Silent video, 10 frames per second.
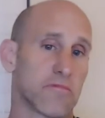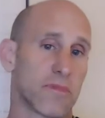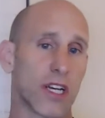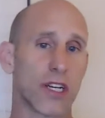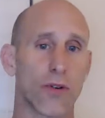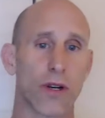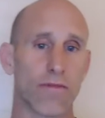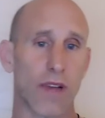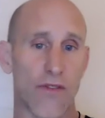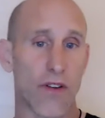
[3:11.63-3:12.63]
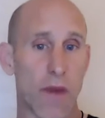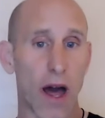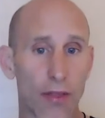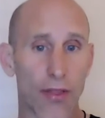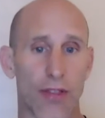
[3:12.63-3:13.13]
you can do it every
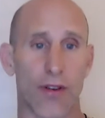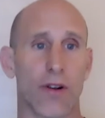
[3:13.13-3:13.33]
month.